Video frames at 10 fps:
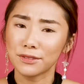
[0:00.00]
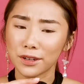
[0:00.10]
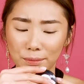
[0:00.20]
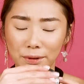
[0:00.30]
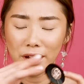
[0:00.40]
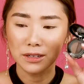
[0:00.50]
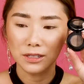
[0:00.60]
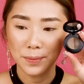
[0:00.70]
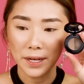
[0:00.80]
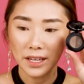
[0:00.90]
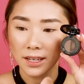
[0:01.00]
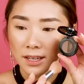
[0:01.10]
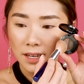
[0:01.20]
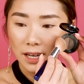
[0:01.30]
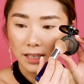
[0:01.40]
for your brows, but
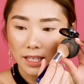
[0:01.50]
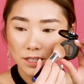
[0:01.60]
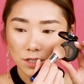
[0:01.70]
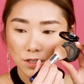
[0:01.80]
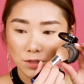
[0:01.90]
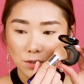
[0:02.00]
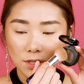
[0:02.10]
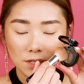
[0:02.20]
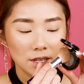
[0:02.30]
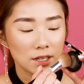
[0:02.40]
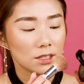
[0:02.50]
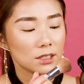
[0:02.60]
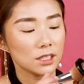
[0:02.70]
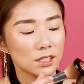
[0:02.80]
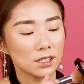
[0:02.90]
I like to use
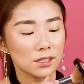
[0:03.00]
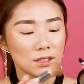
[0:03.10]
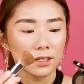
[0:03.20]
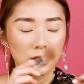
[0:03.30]
this